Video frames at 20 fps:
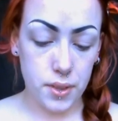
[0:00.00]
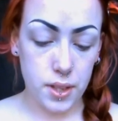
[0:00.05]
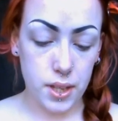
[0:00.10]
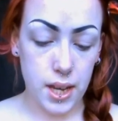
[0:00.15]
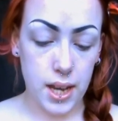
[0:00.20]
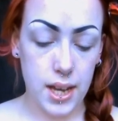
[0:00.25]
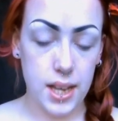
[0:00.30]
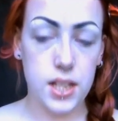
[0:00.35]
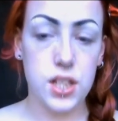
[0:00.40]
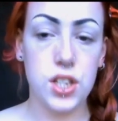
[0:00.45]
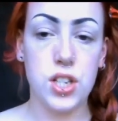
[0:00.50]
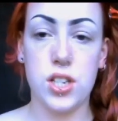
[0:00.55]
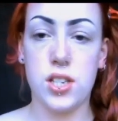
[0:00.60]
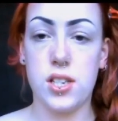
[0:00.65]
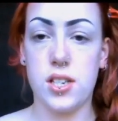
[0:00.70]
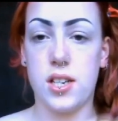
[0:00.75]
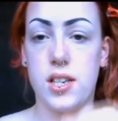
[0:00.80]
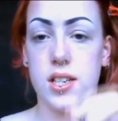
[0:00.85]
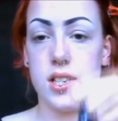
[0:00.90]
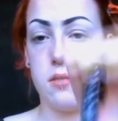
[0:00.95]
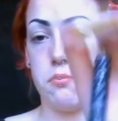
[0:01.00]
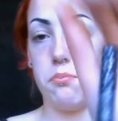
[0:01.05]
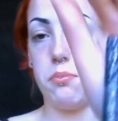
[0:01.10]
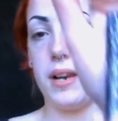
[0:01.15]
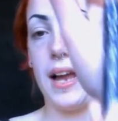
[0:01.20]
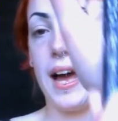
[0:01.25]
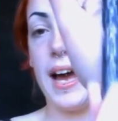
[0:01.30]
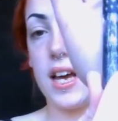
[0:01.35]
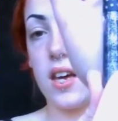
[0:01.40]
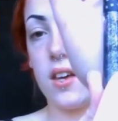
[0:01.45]
yeah, it's a
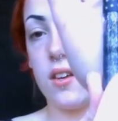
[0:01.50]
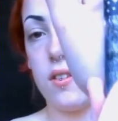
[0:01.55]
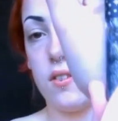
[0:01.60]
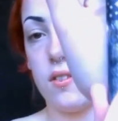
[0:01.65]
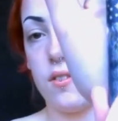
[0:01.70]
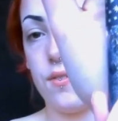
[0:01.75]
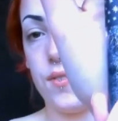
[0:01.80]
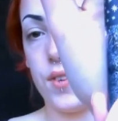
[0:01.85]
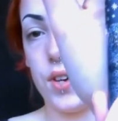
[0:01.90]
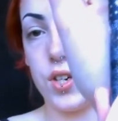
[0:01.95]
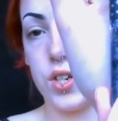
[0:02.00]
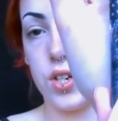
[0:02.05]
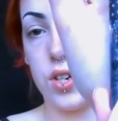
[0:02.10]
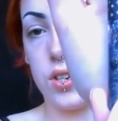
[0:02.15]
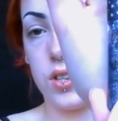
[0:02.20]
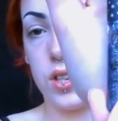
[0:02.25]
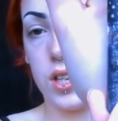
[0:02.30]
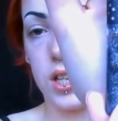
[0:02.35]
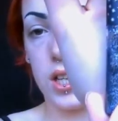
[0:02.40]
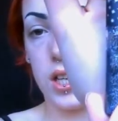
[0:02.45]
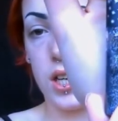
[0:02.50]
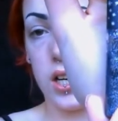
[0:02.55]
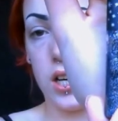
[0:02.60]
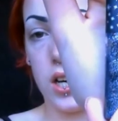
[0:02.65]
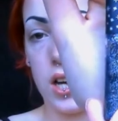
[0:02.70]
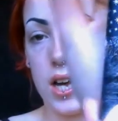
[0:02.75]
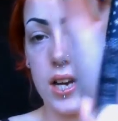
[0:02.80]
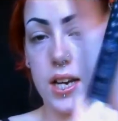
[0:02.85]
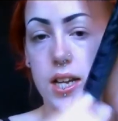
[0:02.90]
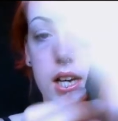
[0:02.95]
black version of the glitter
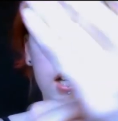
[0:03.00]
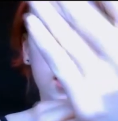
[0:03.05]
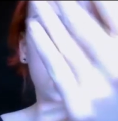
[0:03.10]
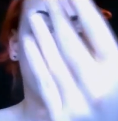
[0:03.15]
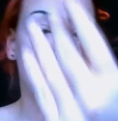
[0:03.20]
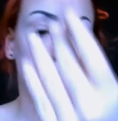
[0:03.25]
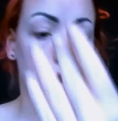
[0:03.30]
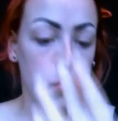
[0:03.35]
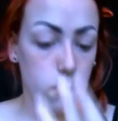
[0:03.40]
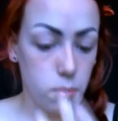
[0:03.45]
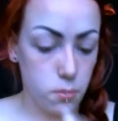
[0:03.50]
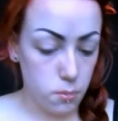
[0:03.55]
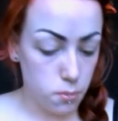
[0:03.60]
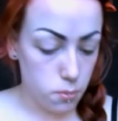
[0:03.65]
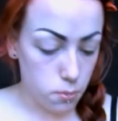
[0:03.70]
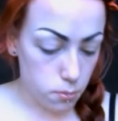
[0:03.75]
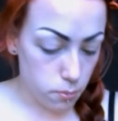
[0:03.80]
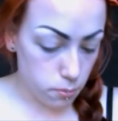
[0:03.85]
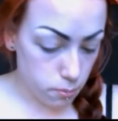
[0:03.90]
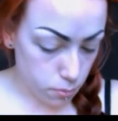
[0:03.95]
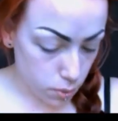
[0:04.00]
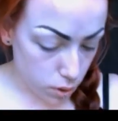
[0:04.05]
liner. It's from